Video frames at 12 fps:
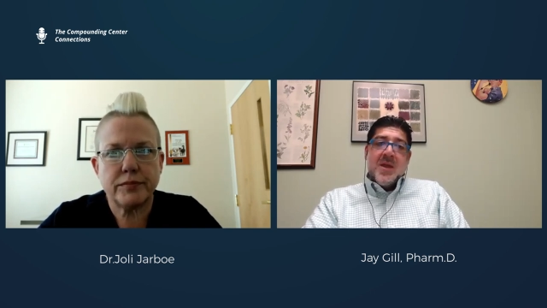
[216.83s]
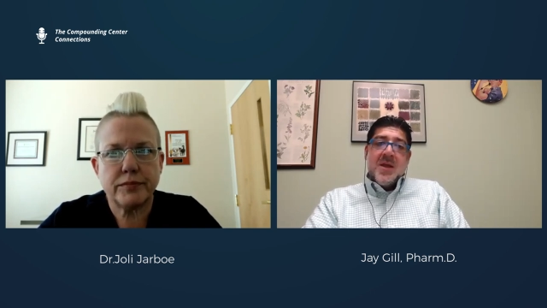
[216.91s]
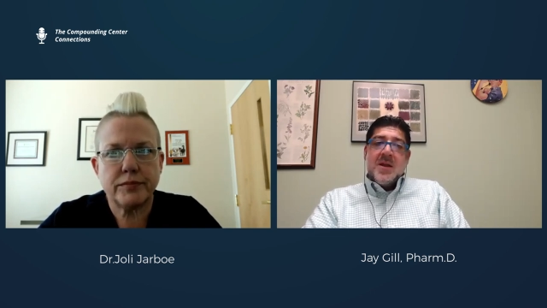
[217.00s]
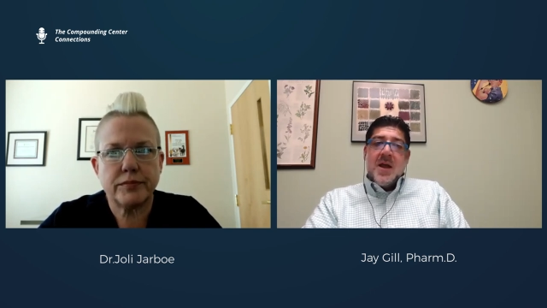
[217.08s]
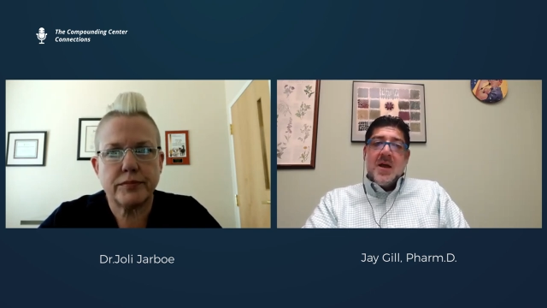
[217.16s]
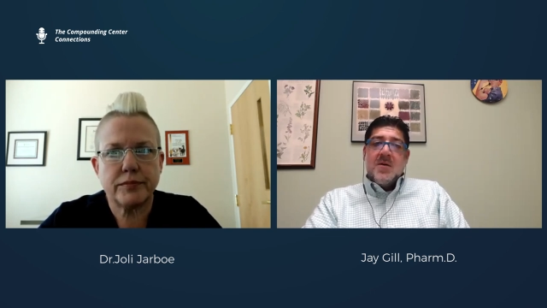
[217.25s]

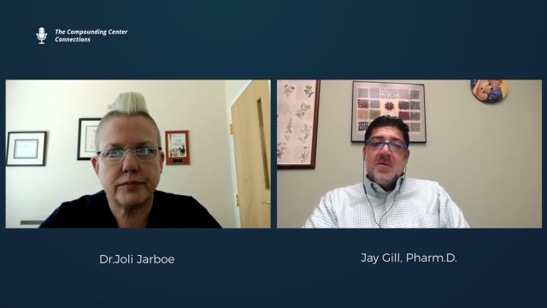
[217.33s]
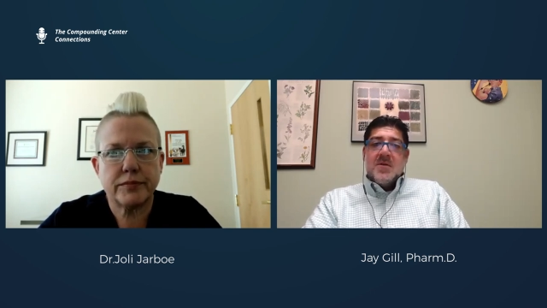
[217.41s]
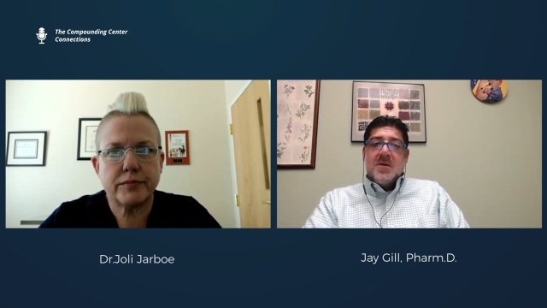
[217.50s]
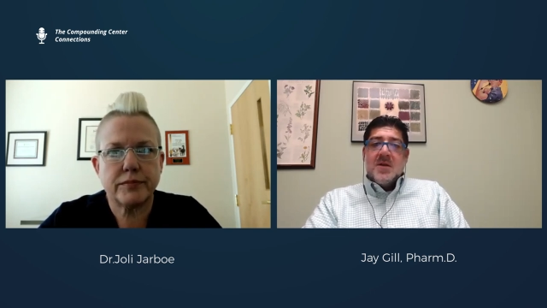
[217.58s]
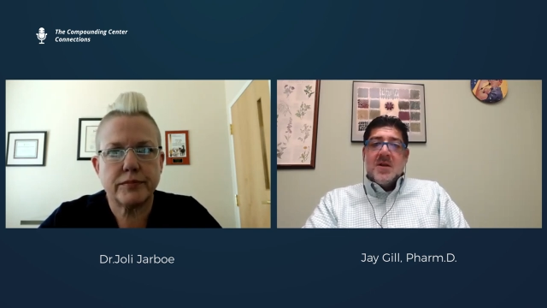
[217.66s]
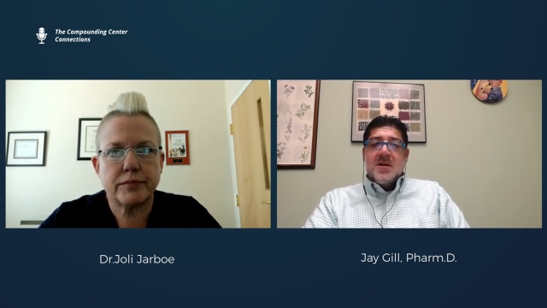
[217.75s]
Speaker 1: now,
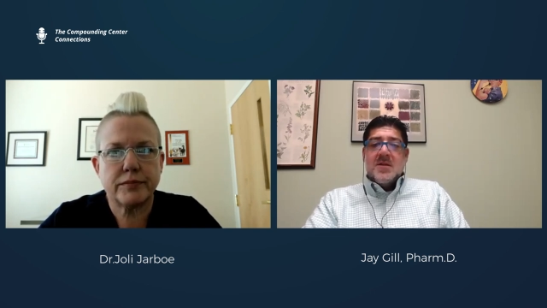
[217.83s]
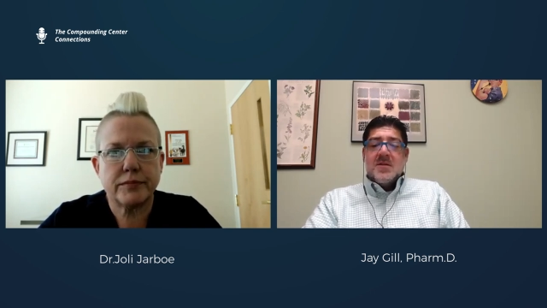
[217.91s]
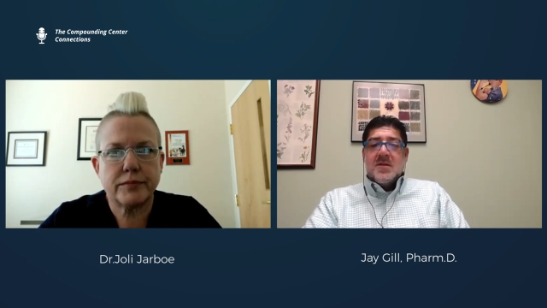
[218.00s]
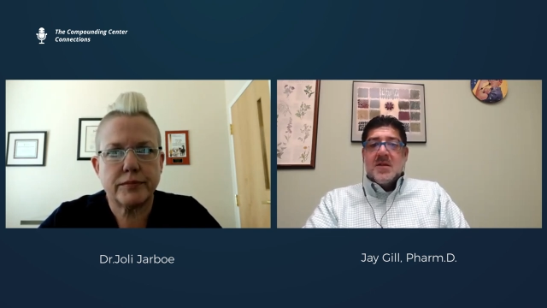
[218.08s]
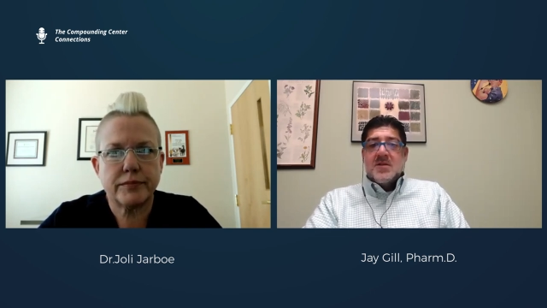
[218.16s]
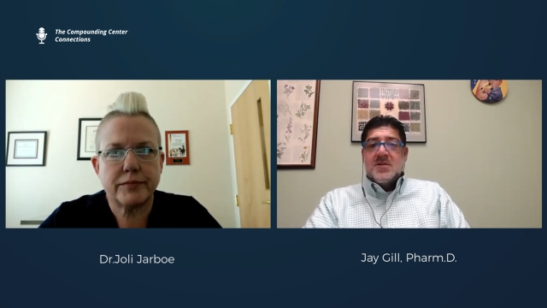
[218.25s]
you know,
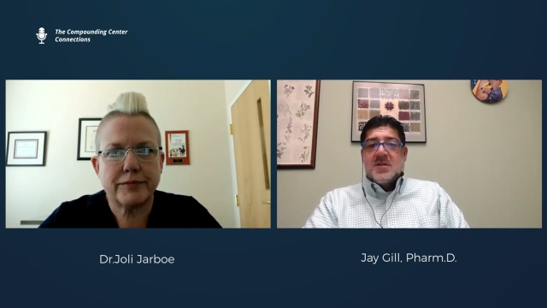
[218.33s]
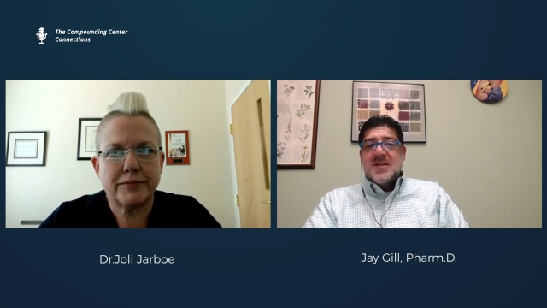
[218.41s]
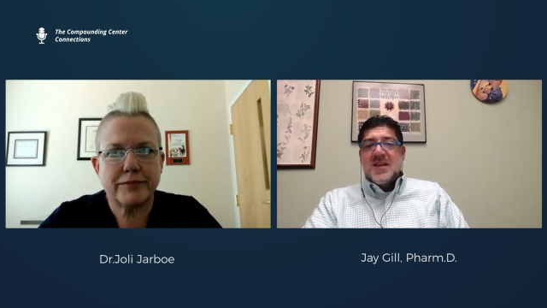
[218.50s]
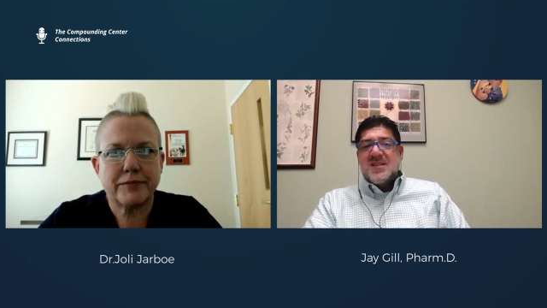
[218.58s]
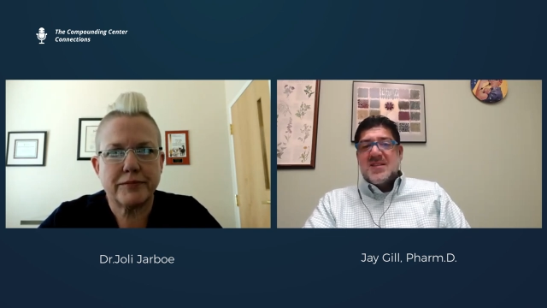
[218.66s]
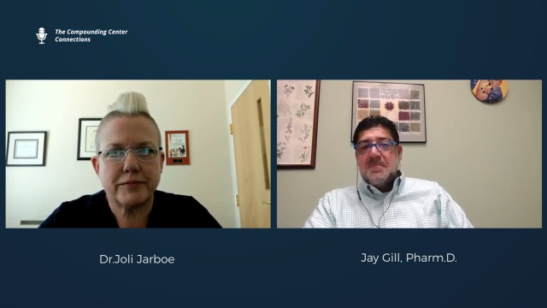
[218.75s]
let's just
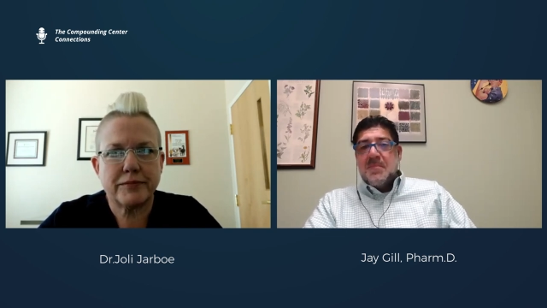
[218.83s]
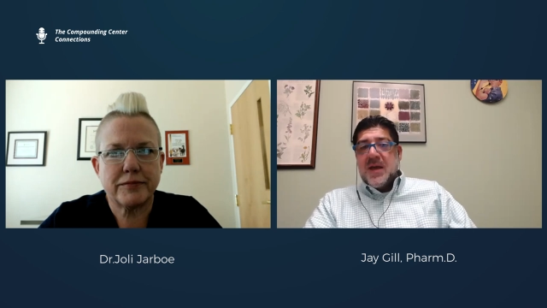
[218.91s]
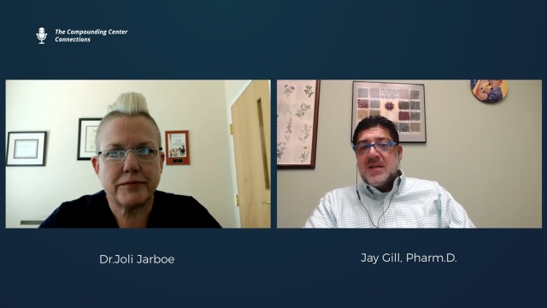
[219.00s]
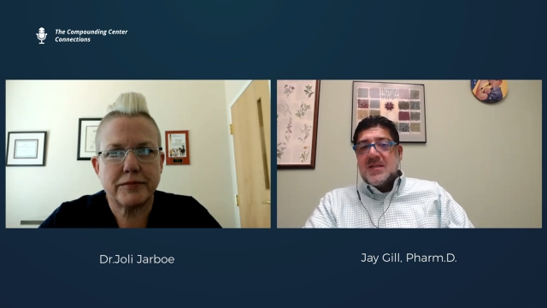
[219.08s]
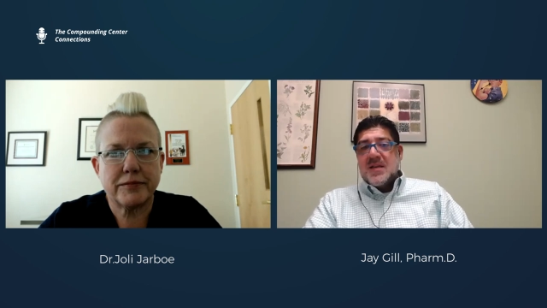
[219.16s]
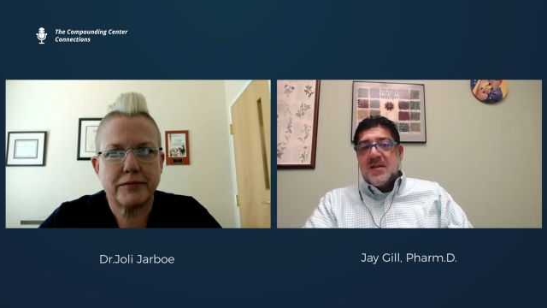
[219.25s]
get some
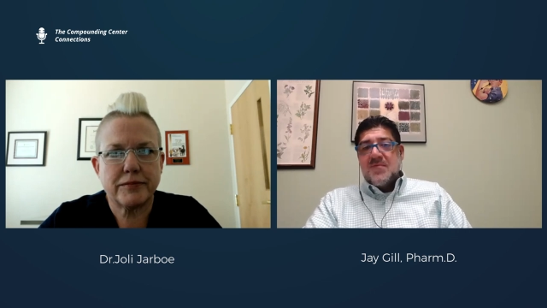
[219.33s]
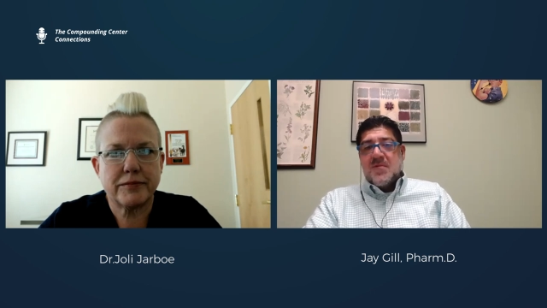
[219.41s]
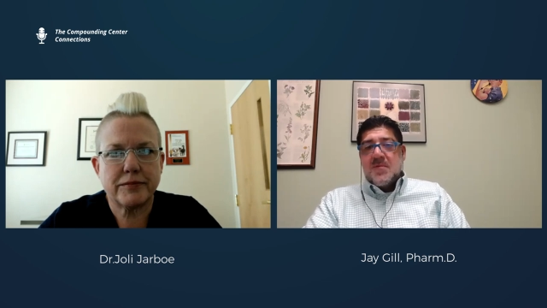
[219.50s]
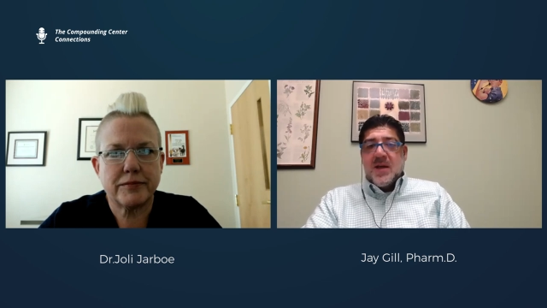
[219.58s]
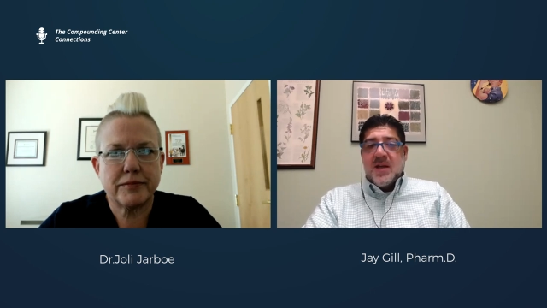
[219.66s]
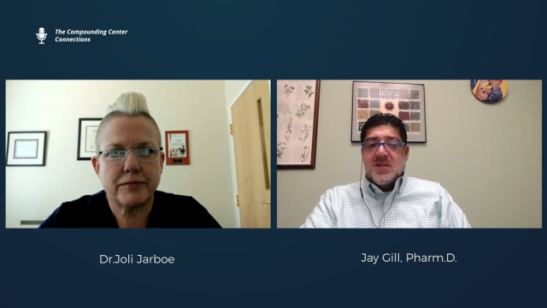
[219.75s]
basic
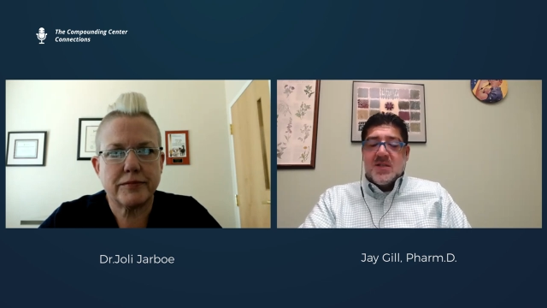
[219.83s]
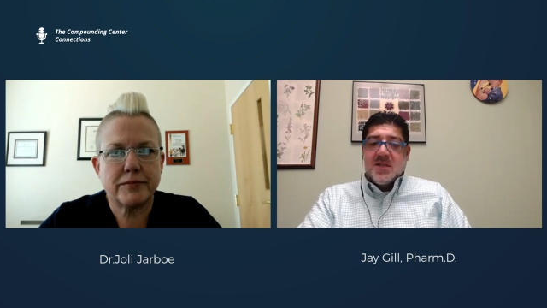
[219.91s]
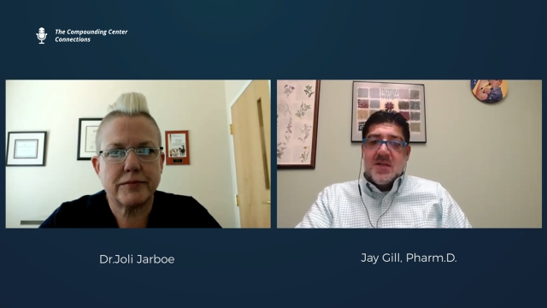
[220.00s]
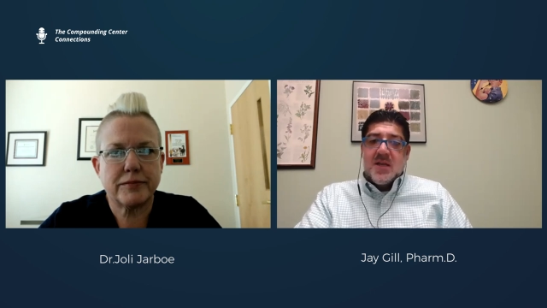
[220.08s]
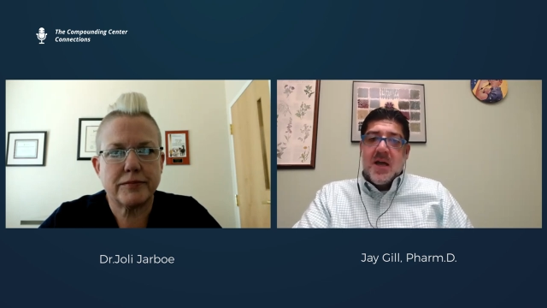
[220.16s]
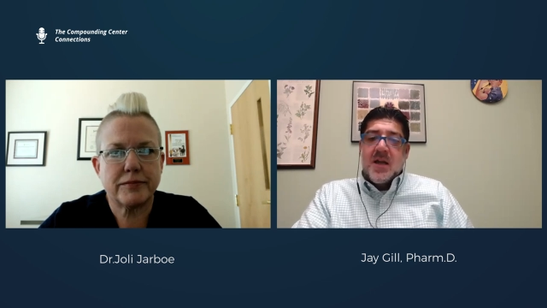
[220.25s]

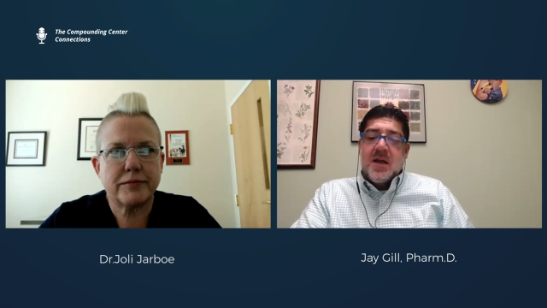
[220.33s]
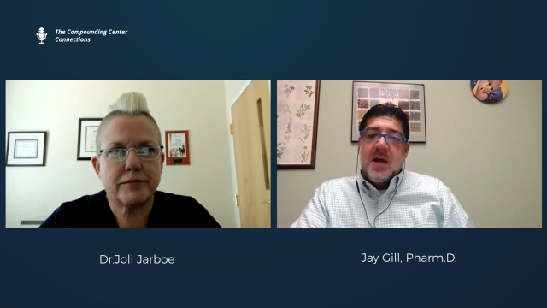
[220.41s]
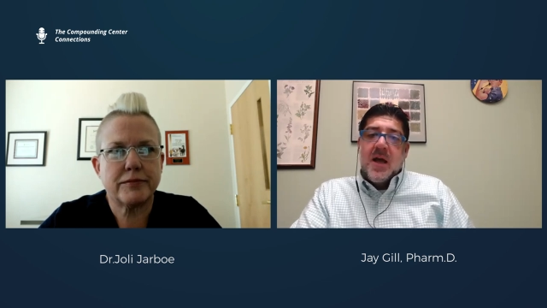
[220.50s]
information kind of